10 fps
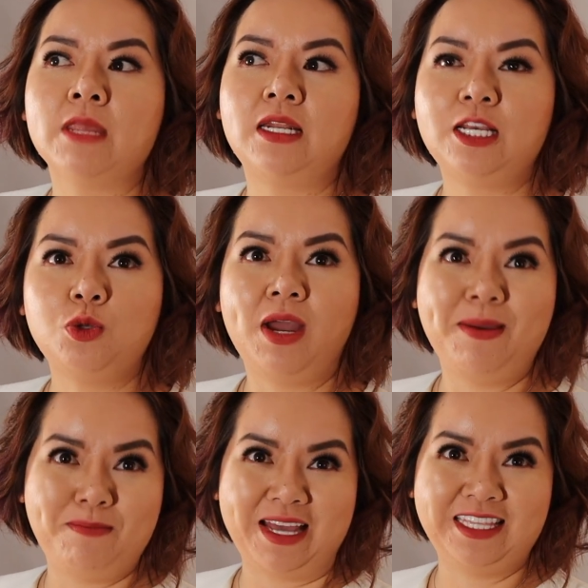That's why I
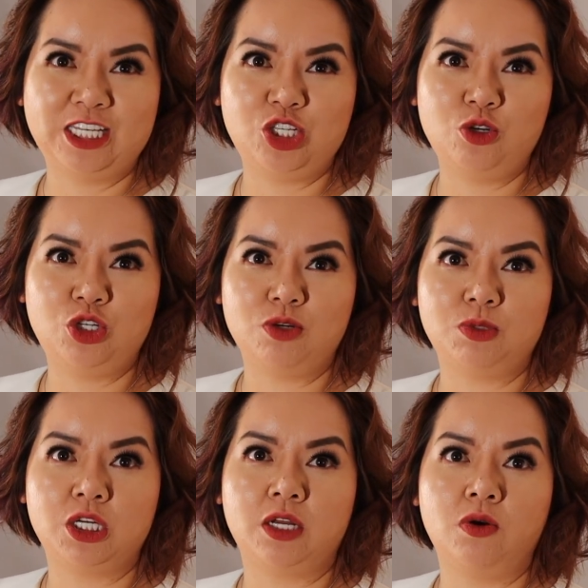make this YouTube
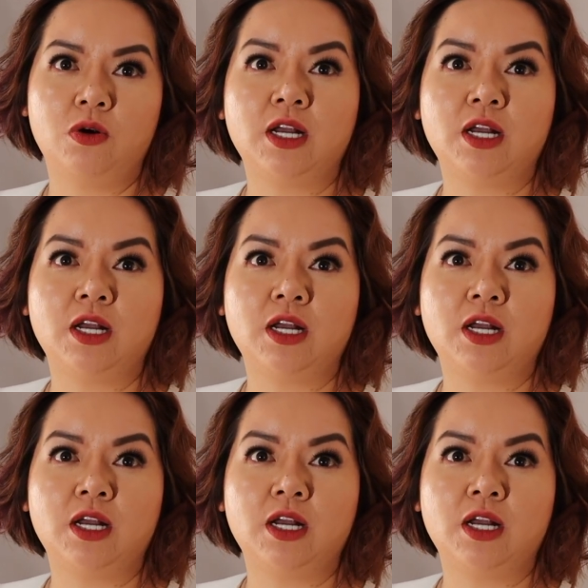channel,